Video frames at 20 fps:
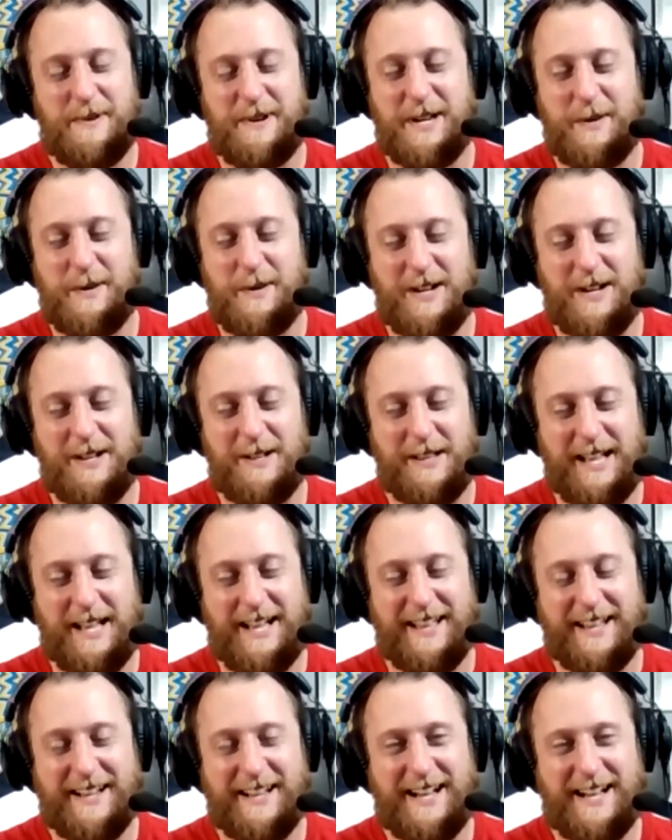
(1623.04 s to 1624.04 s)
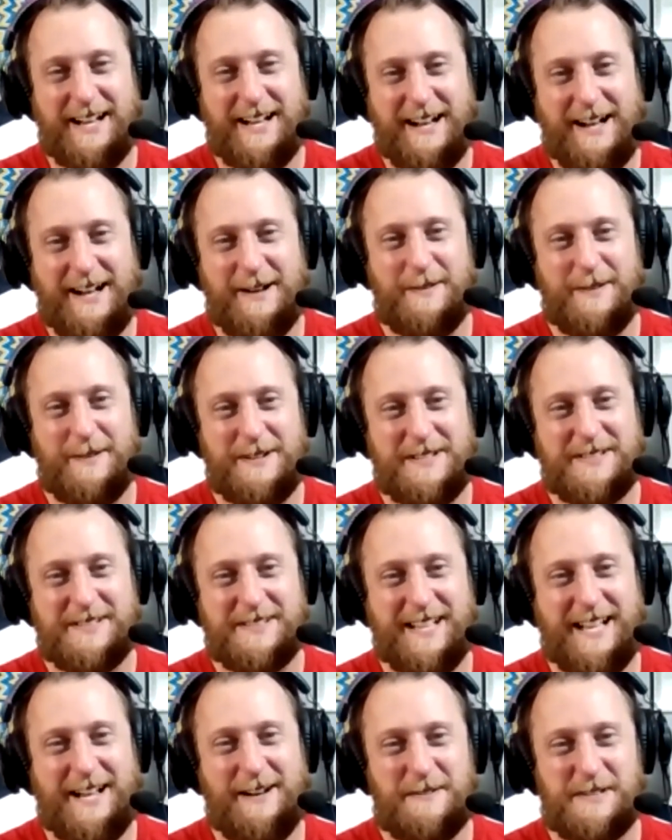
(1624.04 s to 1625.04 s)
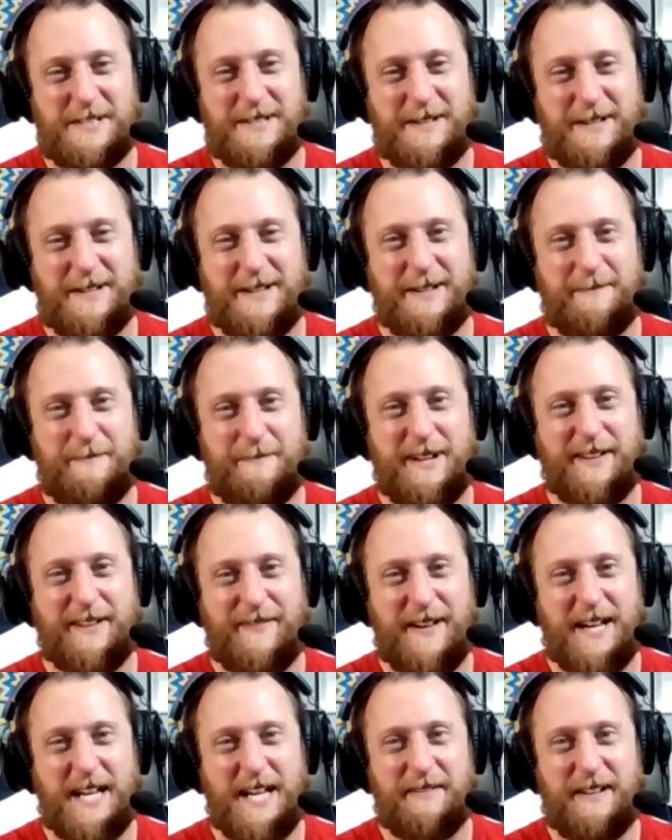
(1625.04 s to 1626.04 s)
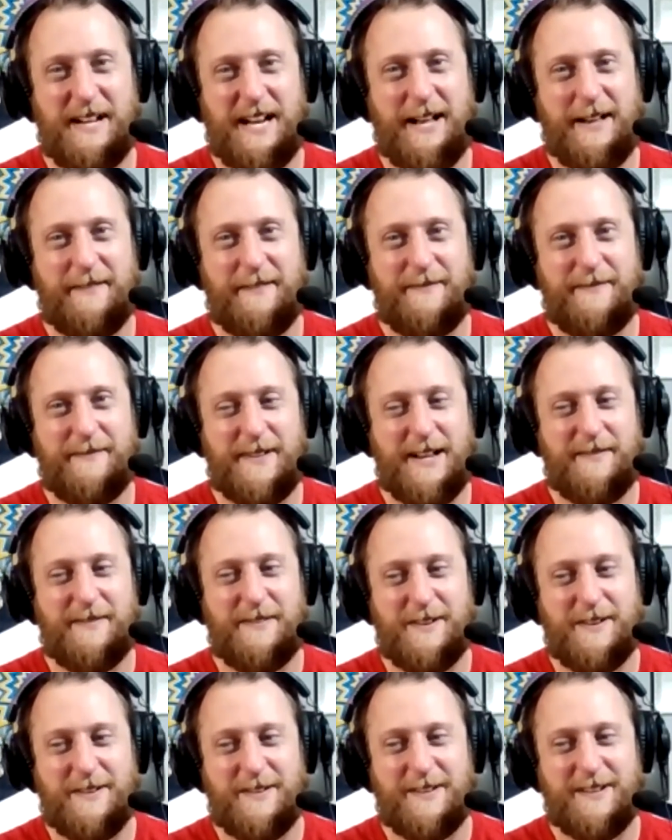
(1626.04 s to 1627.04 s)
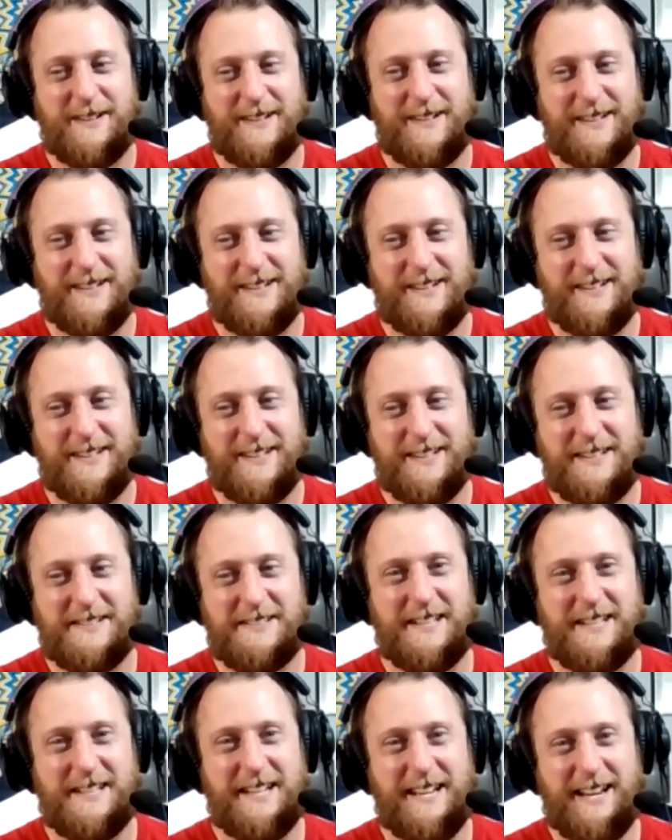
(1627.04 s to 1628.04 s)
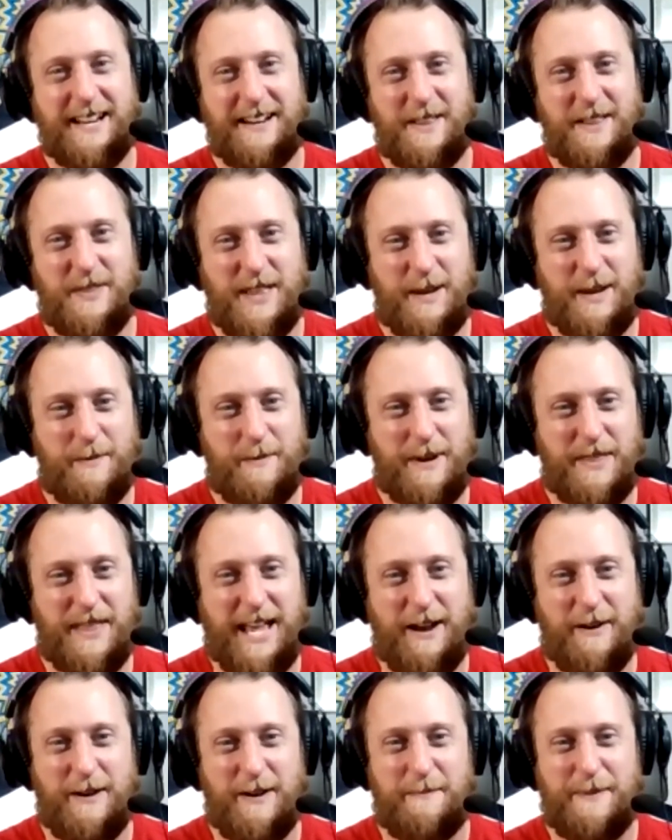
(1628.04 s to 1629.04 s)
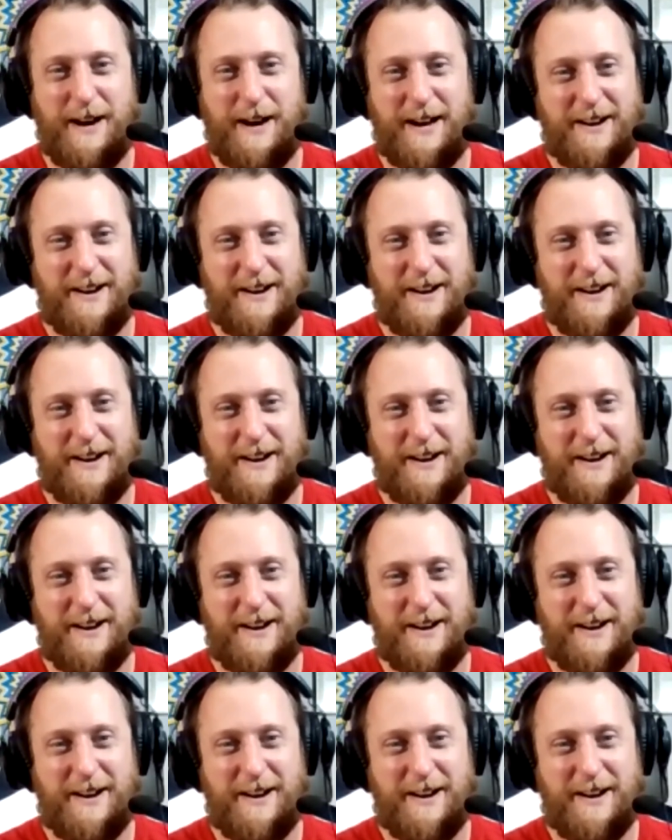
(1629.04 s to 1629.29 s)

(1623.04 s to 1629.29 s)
out pretty well. I, like I, I, was I was a good big fan of it. I've never seen anything with I'm Harry